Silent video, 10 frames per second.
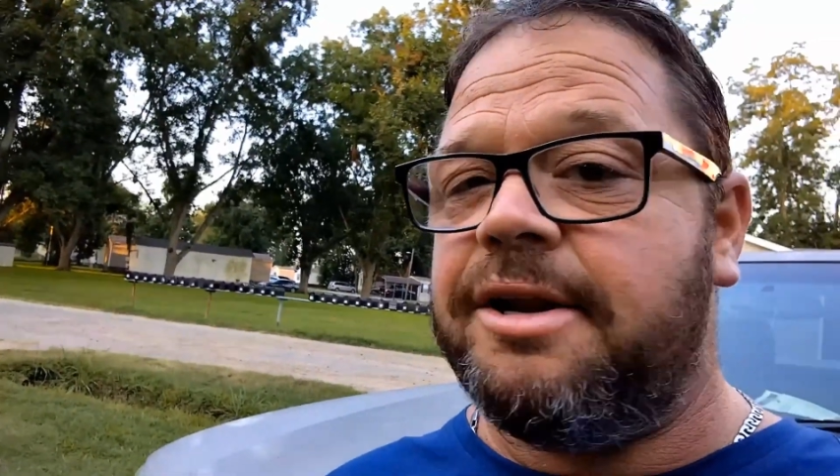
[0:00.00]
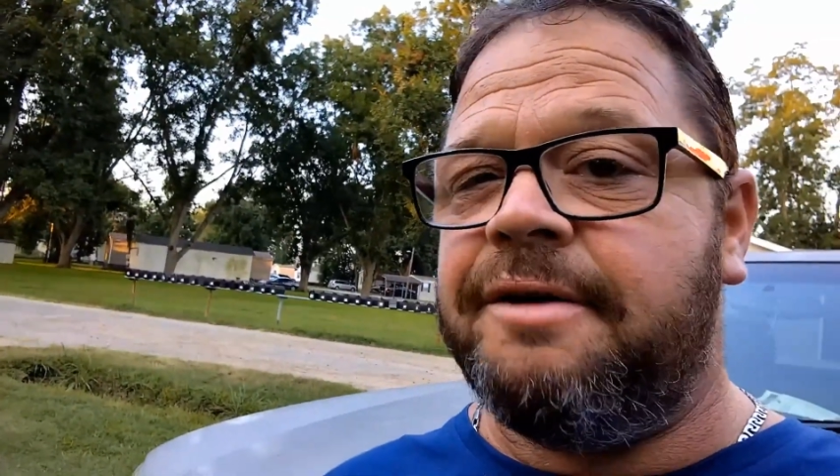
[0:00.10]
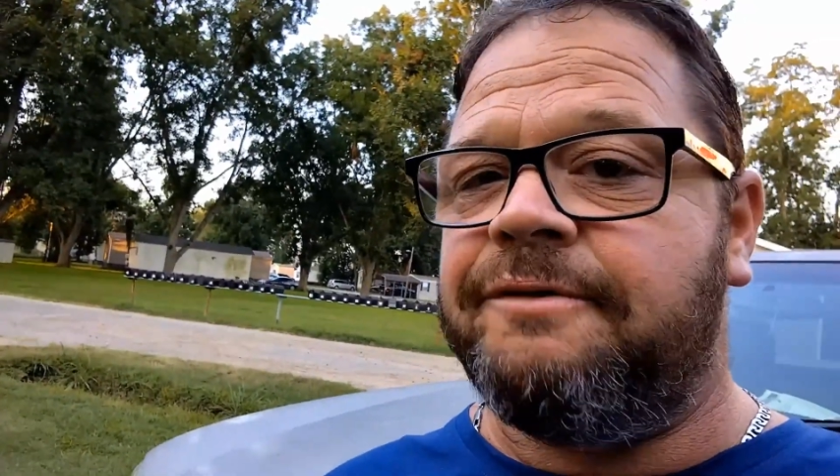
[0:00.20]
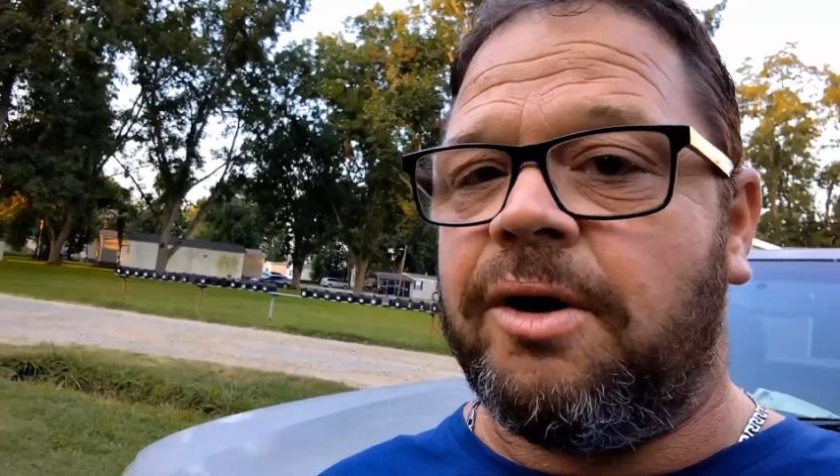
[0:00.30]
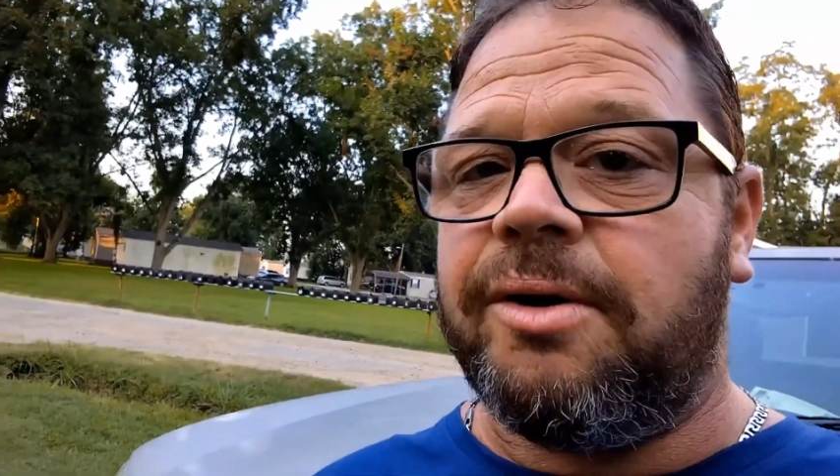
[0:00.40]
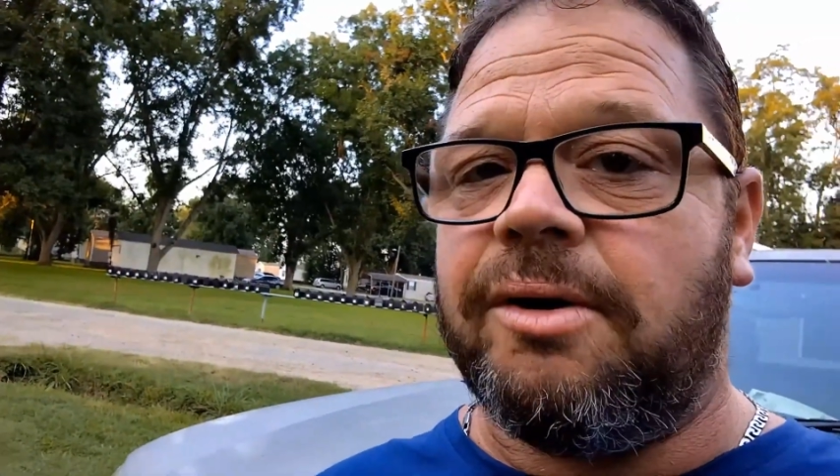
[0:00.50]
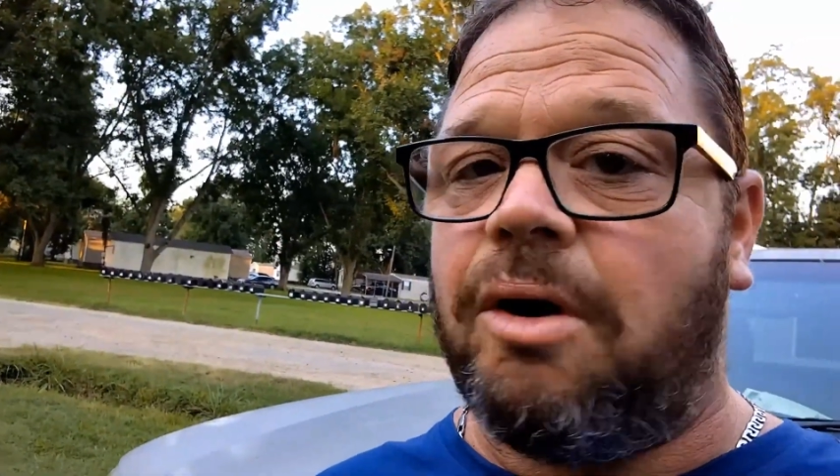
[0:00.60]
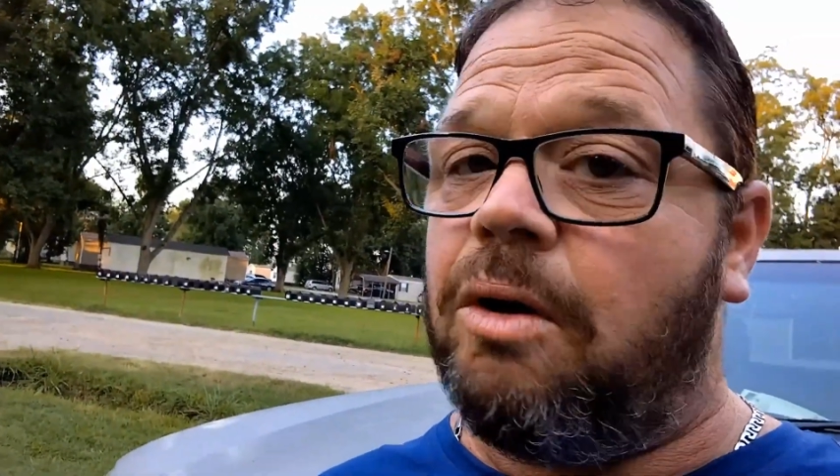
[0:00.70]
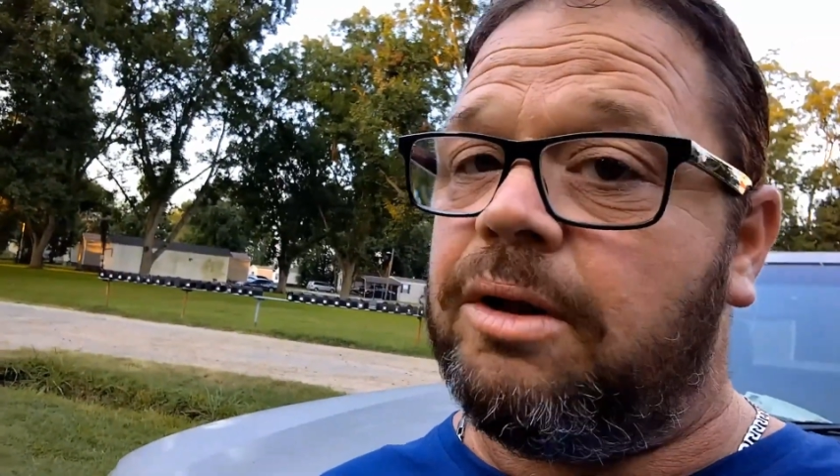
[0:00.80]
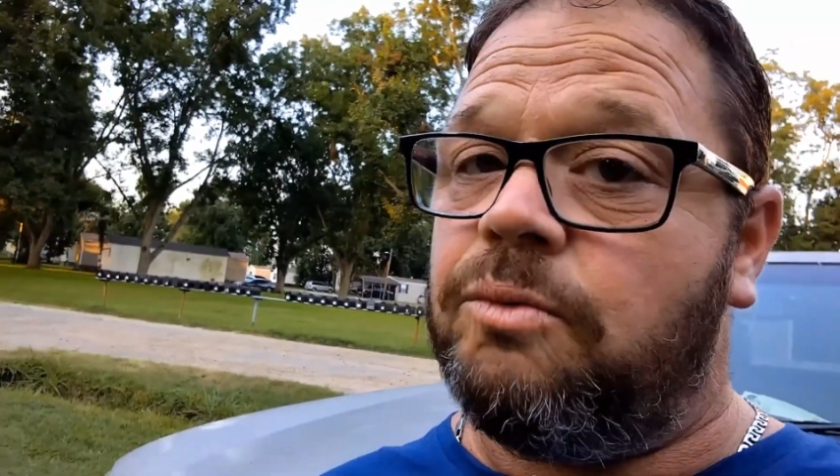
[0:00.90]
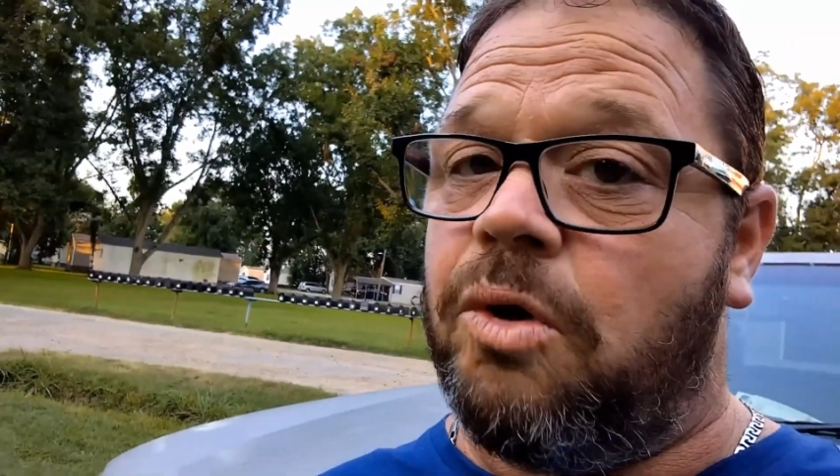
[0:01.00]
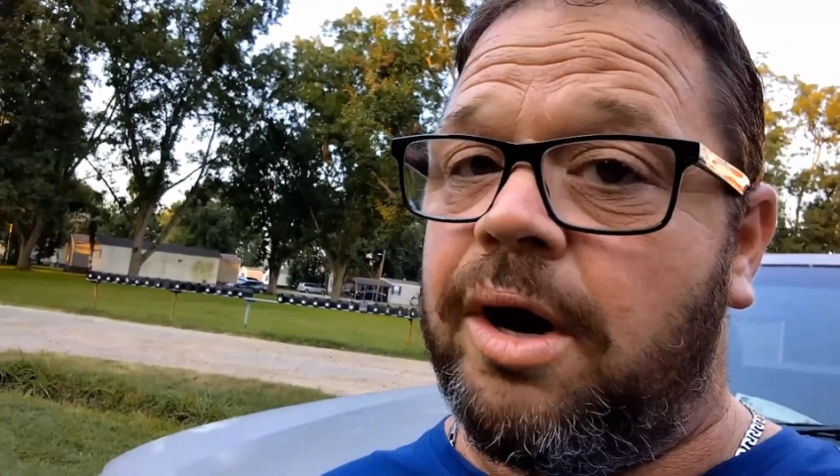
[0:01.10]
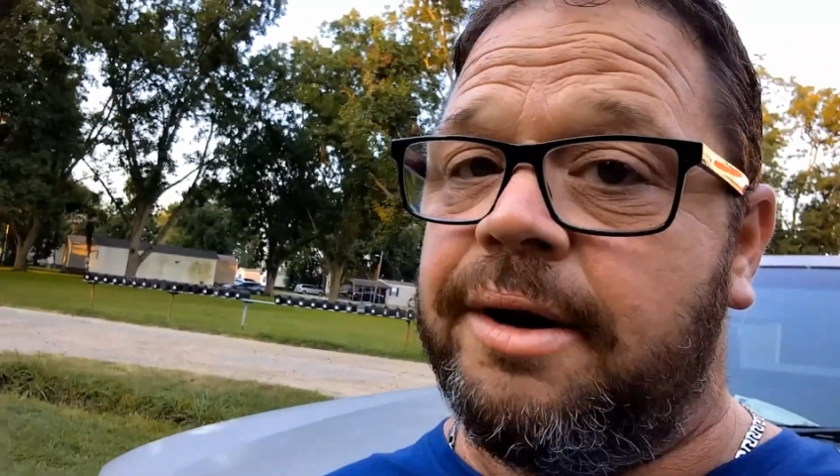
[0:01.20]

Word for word: and an inverter all in